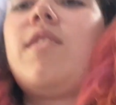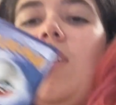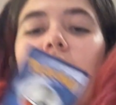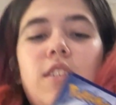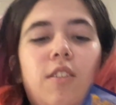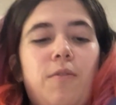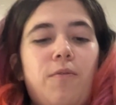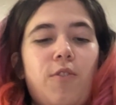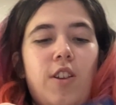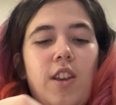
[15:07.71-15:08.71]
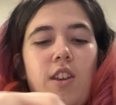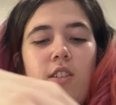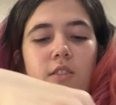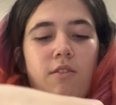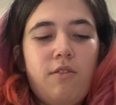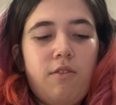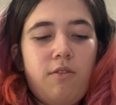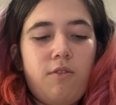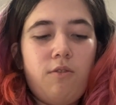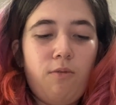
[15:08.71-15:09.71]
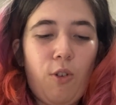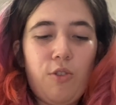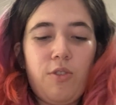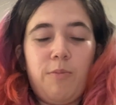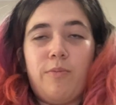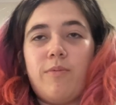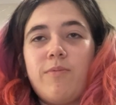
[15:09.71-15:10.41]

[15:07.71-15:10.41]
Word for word: They get a free Rotom